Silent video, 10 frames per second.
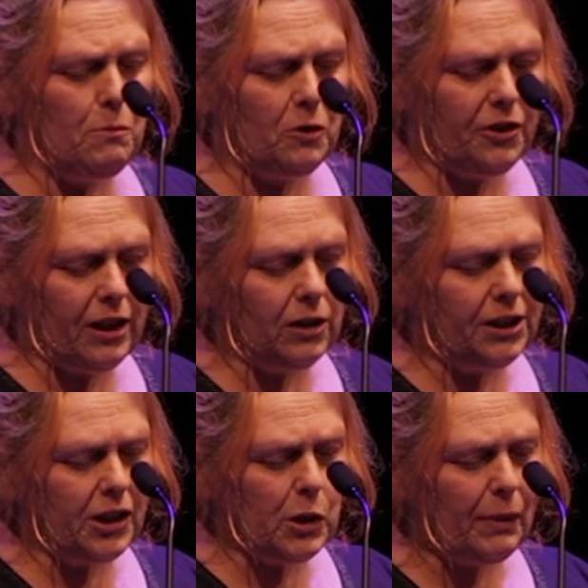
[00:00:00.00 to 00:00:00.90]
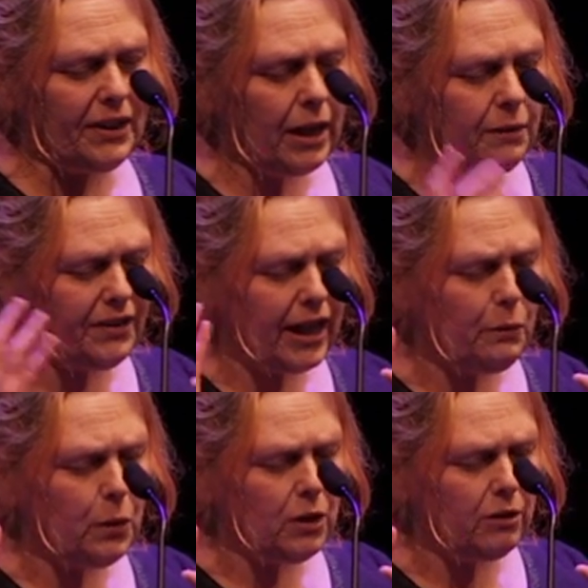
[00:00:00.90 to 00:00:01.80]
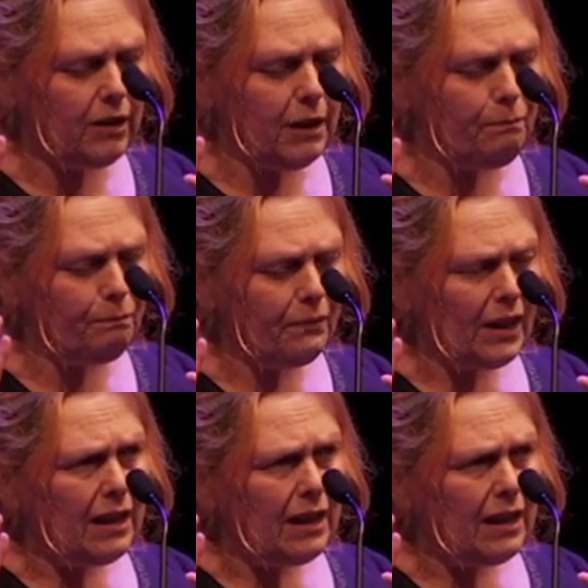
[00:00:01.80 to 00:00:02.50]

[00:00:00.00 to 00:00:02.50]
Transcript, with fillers: anymore, trichologists, but they were